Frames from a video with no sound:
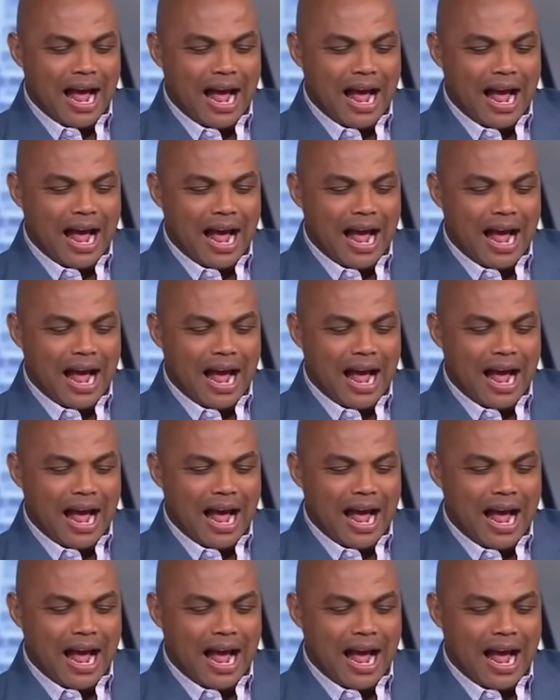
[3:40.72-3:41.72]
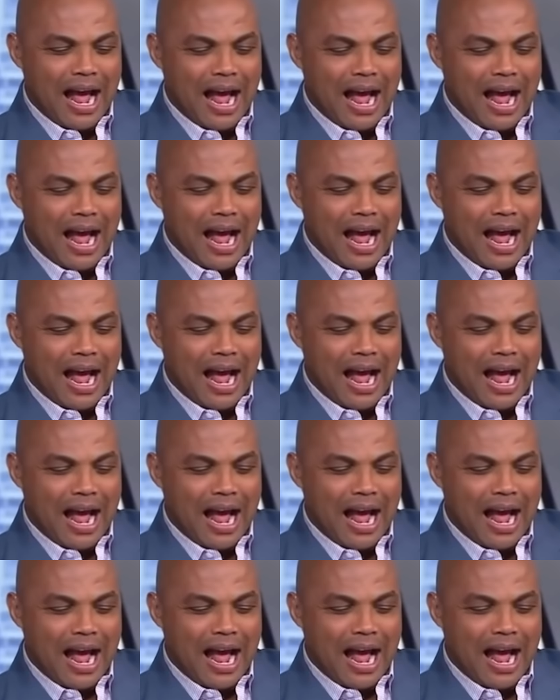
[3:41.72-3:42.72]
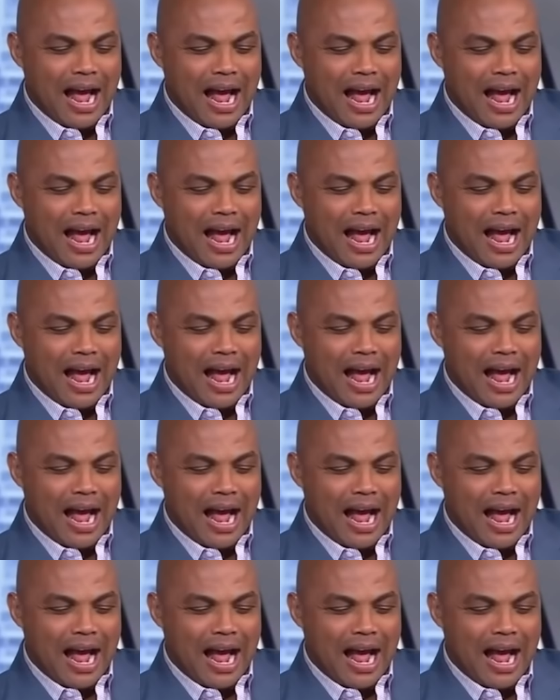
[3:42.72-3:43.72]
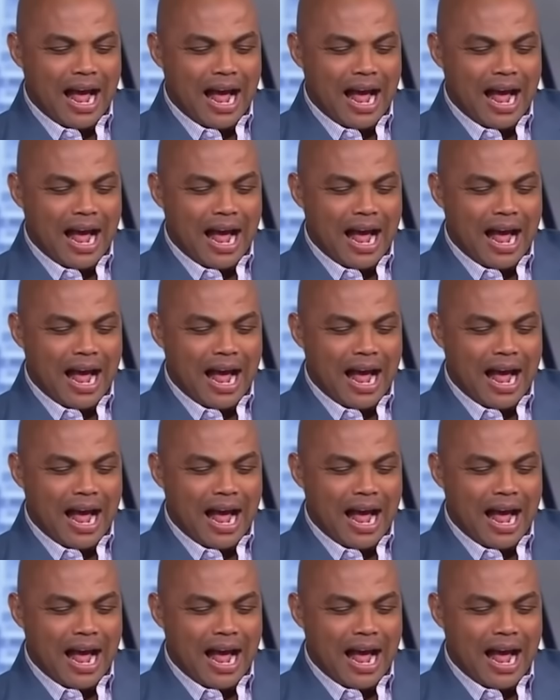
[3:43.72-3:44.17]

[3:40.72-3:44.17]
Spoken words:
The person shown says nothing.